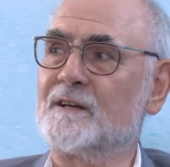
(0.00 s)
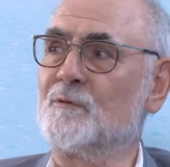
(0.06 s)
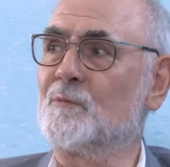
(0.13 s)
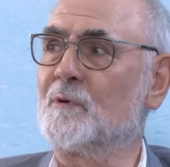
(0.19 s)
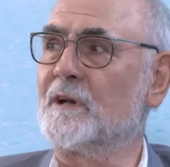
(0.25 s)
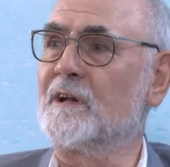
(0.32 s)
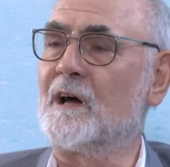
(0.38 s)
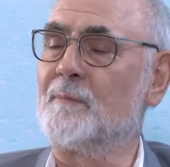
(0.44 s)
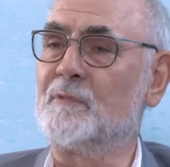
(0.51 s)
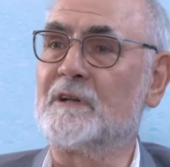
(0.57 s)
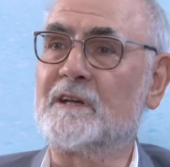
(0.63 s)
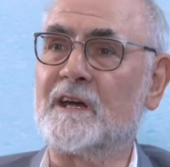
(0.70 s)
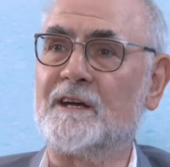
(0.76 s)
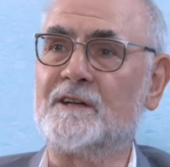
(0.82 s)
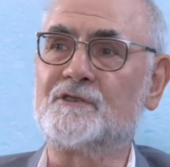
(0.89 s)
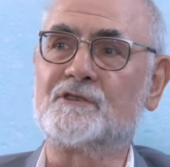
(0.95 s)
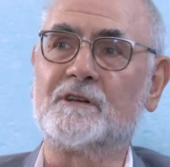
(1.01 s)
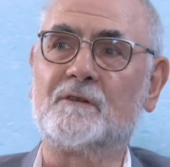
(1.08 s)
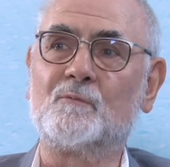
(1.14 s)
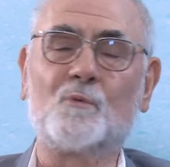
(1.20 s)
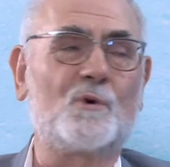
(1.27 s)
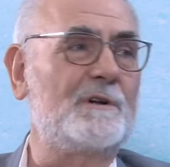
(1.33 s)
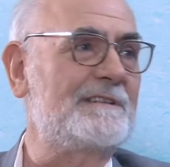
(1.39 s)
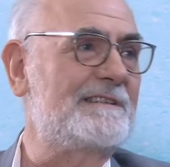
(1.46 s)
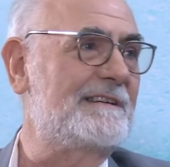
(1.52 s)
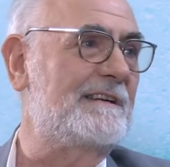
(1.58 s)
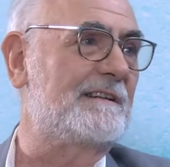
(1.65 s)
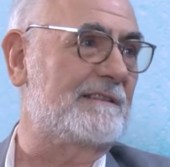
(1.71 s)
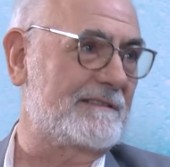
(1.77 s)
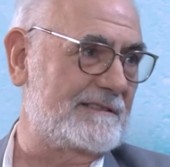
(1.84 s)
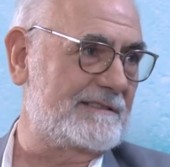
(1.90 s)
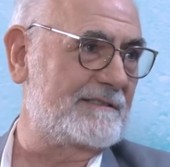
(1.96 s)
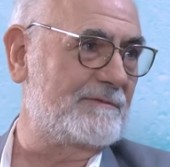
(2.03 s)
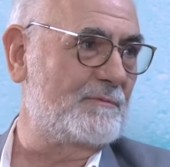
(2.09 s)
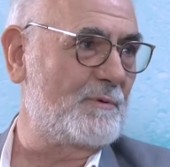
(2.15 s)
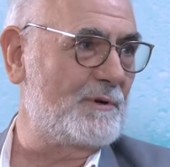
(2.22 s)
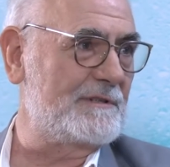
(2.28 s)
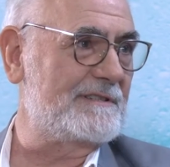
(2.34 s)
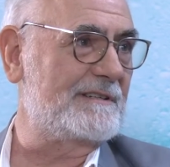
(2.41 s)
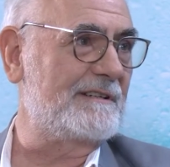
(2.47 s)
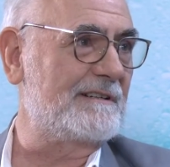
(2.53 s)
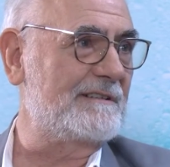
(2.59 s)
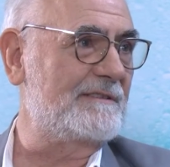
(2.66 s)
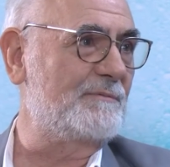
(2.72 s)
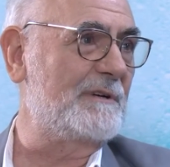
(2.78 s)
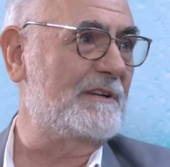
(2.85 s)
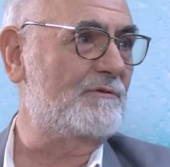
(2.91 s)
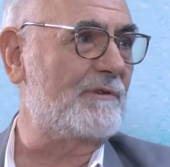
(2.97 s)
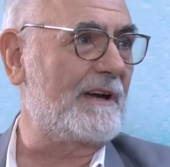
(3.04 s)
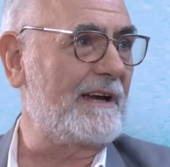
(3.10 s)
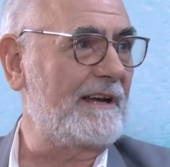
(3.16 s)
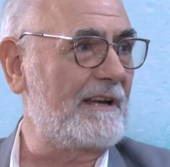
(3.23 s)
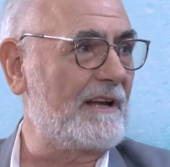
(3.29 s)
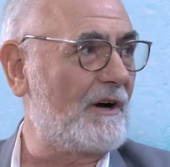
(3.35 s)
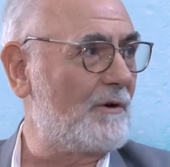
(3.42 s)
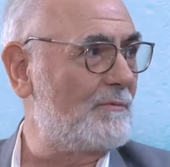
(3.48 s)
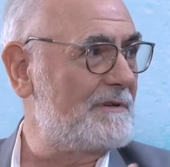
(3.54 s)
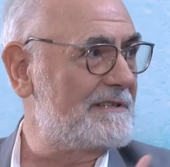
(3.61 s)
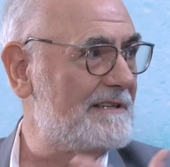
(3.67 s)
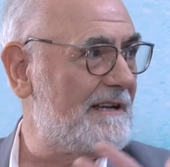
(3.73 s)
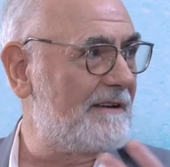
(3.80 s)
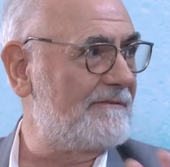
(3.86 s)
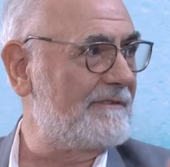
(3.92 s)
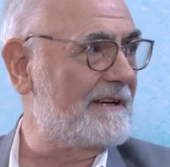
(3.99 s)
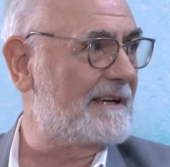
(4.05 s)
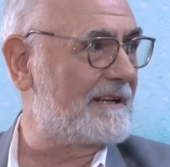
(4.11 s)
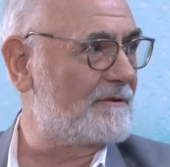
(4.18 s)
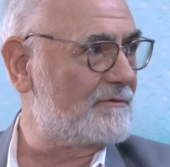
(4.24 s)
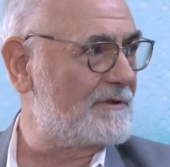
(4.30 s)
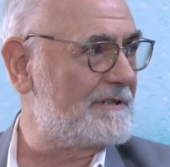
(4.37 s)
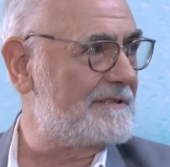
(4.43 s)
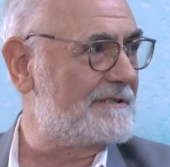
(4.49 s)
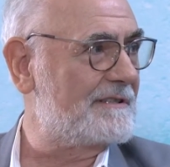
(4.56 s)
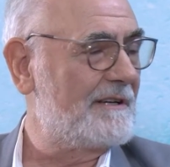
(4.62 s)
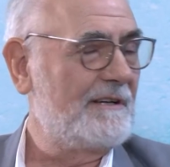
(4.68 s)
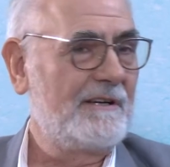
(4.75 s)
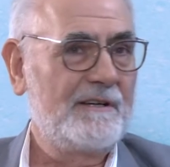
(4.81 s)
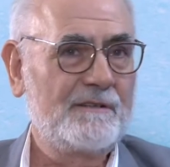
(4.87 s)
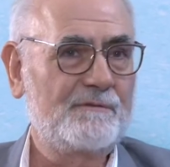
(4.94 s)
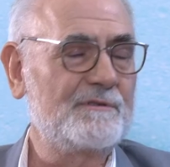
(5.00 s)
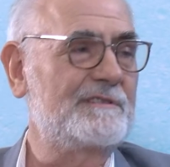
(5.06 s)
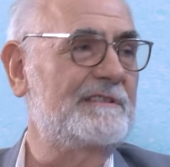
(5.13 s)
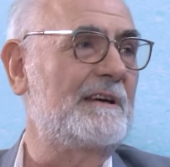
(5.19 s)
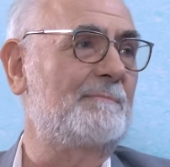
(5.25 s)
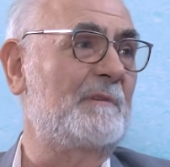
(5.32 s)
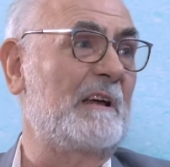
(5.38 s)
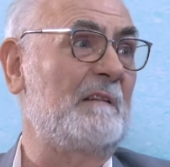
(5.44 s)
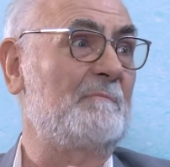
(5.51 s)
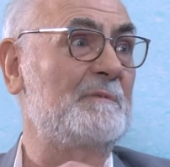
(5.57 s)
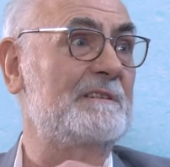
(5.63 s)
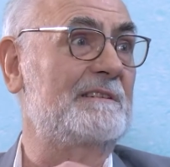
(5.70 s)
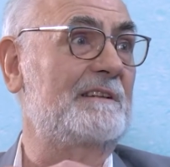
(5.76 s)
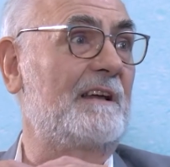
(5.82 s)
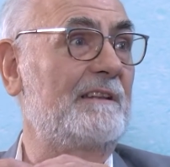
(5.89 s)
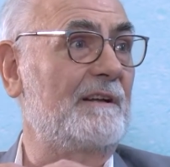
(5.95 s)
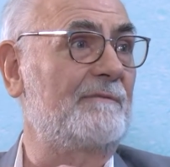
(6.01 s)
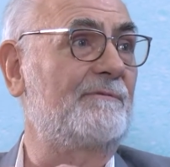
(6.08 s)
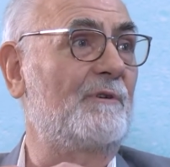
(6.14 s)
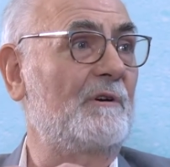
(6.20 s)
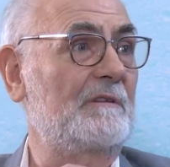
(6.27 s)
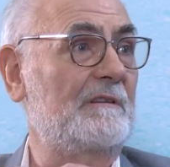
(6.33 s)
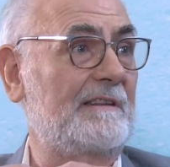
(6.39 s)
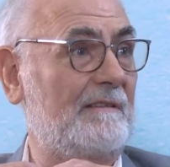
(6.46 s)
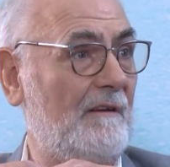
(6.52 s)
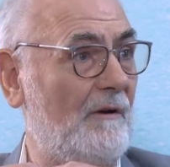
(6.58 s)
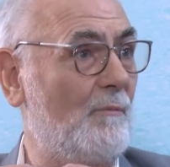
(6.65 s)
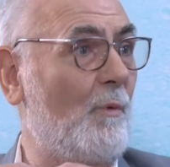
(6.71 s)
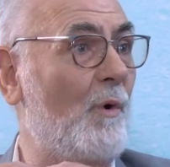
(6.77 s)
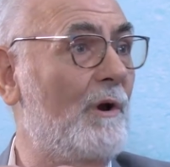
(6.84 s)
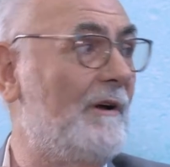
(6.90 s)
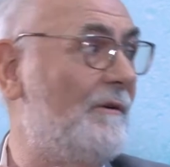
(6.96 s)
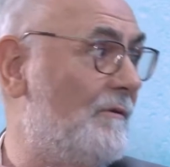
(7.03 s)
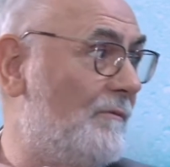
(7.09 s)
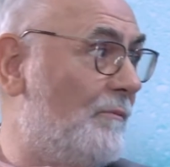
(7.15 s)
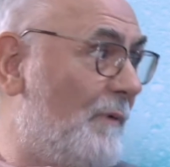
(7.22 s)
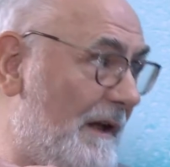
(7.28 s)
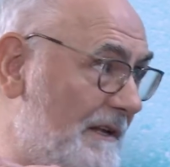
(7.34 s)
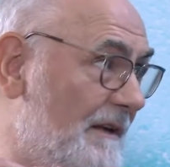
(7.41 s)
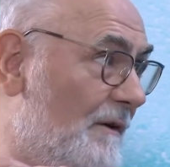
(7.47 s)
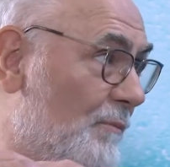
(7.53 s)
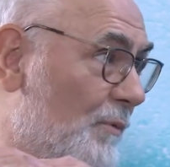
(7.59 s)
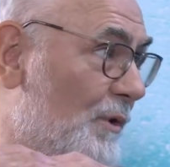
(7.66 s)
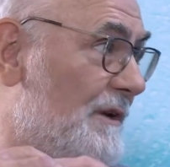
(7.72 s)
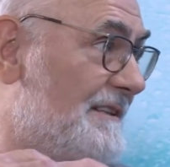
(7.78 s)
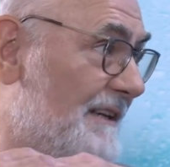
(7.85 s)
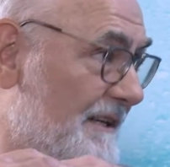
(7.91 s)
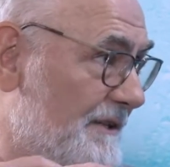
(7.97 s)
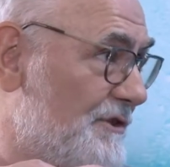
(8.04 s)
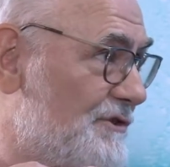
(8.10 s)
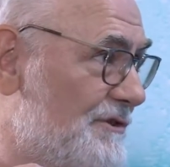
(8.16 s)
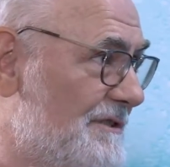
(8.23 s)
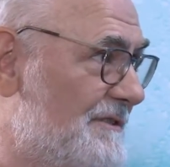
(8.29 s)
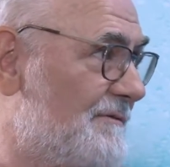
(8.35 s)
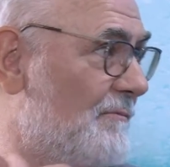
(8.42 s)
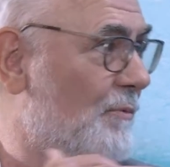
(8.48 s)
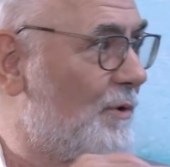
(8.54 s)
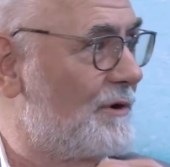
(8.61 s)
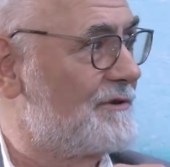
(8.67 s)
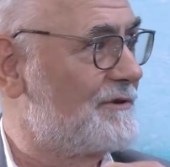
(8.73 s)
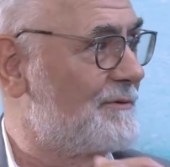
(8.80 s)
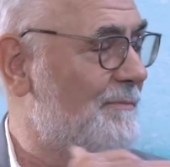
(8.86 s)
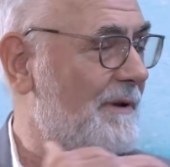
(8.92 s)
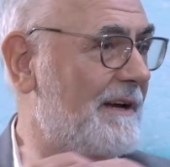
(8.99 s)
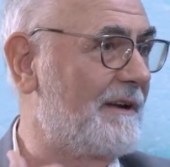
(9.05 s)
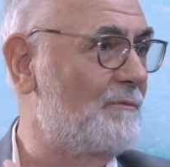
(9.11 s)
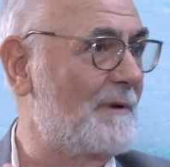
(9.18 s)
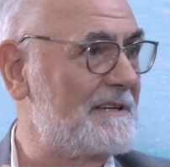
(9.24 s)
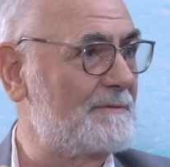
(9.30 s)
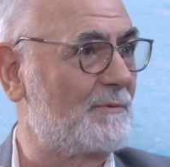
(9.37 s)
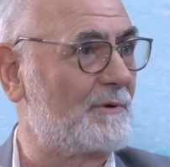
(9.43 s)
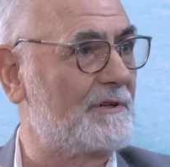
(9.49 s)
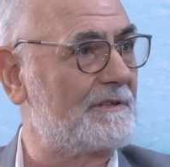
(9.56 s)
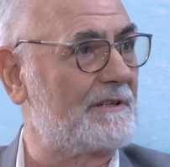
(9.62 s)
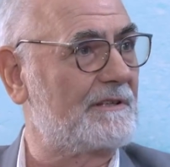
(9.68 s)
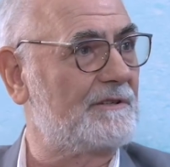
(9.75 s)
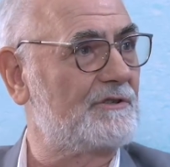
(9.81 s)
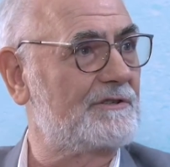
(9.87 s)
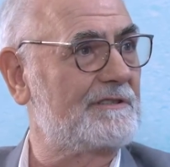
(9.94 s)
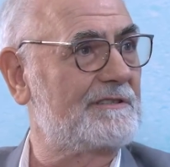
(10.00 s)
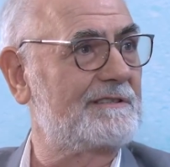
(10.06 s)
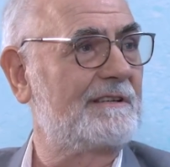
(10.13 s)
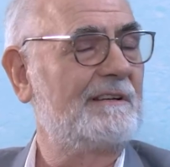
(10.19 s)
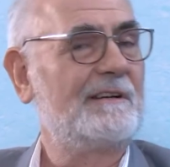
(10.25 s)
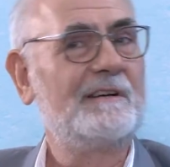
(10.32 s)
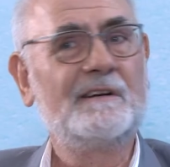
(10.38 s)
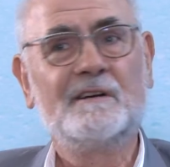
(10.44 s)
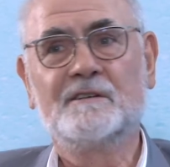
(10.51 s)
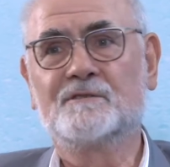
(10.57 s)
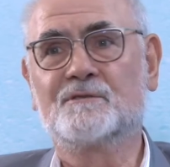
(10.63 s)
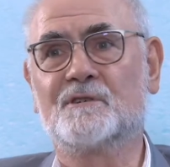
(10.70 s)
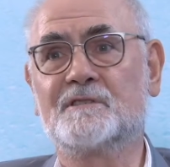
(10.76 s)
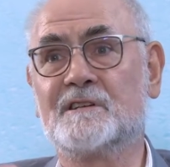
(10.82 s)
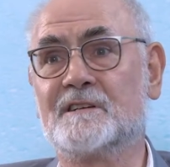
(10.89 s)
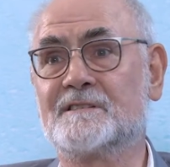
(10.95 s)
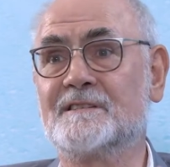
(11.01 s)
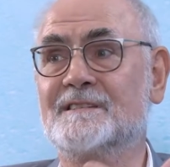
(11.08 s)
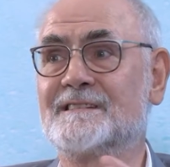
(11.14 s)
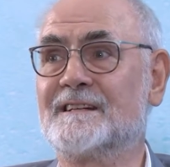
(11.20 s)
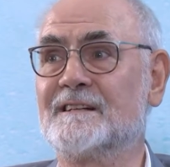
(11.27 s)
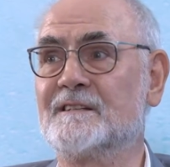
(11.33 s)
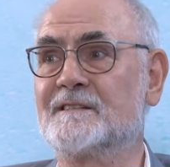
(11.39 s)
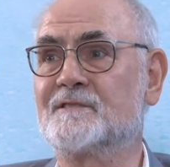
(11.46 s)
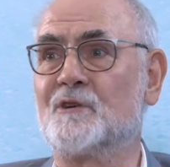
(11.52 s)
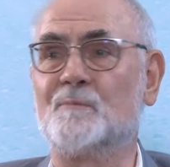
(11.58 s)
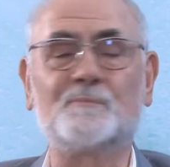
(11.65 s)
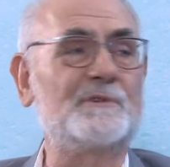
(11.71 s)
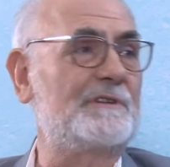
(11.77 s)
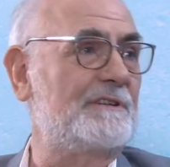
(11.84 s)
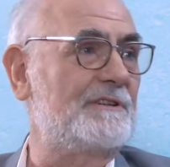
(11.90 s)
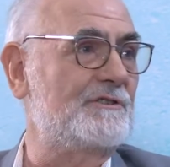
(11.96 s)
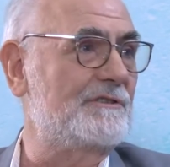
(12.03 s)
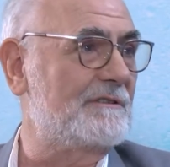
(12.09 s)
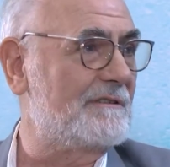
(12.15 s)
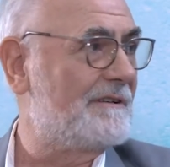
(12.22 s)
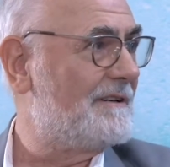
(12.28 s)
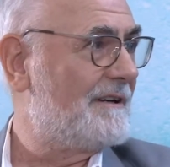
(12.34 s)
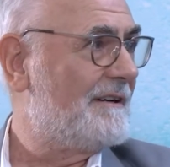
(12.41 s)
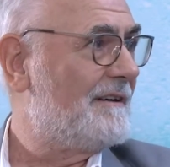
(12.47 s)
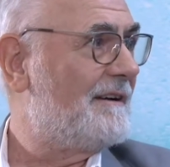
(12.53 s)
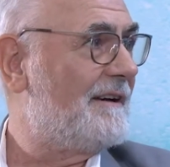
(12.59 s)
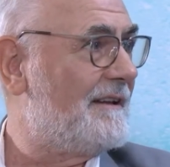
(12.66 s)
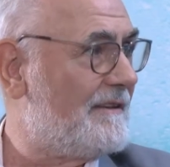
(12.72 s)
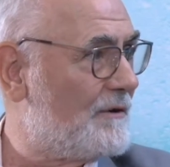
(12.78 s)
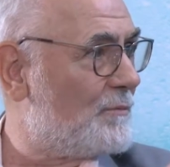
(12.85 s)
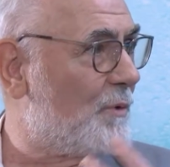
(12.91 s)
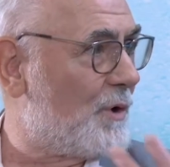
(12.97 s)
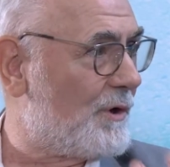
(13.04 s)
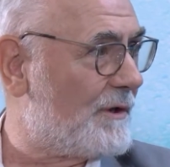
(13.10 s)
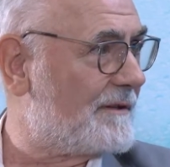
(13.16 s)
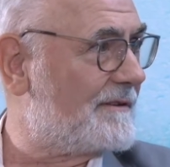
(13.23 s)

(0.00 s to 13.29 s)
one, I'm engaged in World Skills. World Skills, we're trying now with 11 countries to set up a standard for water technicians, water supply and wastewater technicians. So there's a skills competition in the world